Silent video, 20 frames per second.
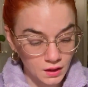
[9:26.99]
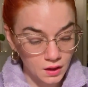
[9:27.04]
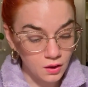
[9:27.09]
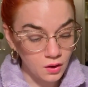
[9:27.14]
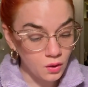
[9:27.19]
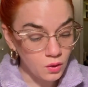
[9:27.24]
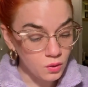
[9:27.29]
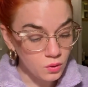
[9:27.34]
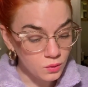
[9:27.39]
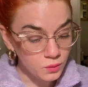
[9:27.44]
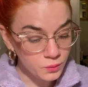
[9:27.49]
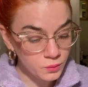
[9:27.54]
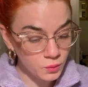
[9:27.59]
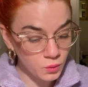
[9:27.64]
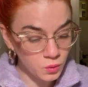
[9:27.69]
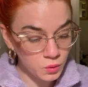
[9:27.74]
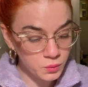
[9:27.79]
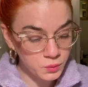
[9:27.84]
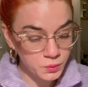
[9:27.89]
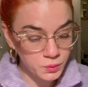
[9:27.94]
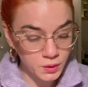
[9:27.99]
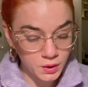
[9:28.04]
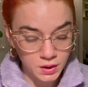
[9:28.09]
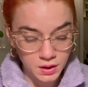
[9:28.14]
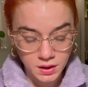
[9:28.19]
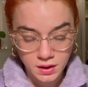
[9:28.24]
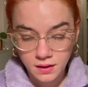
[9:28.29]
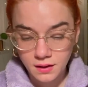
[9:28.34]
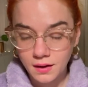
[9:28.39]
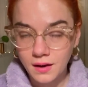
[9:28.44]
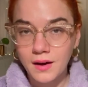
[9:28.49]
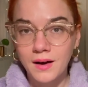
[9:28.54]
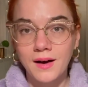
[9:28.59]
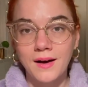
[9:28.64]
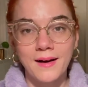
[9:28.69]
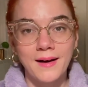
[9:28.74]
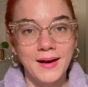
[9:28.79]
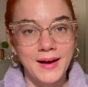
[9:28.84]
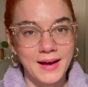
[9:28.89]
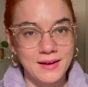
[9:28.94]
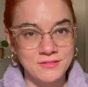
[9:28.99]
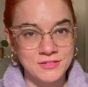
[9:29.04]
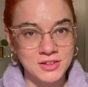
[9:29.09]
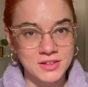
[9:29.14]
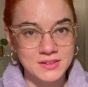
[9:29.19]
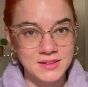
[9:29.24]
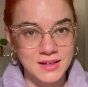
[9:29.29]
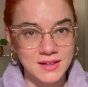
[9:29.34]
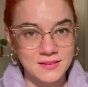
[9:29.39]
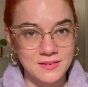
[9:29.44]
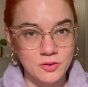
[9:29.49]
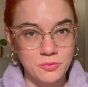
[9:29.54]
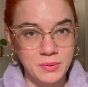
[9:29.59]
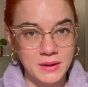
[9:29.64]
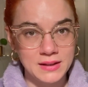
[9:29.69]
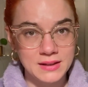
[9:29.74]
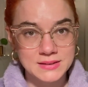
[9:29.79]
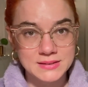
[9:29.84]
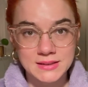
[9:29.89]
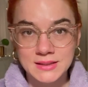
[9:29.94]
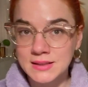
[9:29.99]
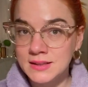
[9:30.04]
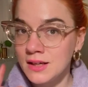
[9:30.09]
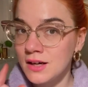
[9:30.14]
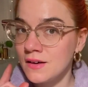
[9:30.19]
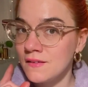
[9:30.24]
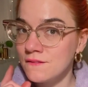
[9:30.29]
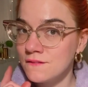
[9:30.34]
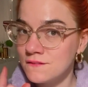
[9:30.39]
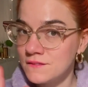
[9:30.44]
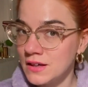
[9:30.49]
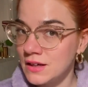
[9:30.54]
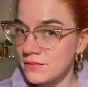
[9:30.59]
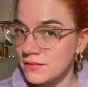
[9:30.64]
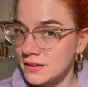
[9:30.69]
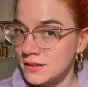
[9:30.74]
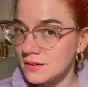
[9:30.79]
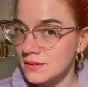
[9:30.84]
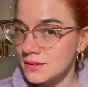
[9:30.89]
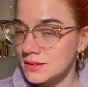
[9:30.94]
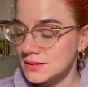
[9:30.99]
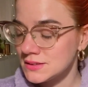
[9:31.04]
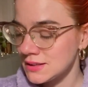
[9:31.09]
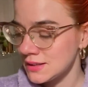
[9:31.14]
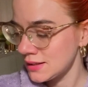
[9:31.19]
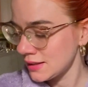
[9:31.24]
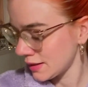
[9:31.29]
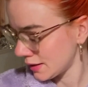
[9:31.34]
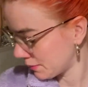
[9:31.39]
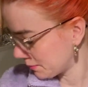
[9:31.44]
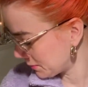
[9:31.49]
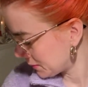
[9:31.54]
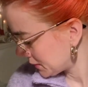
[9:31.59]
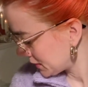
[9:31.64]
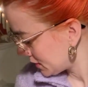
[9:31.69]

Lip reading: Oh, have not had this palette in a very long time.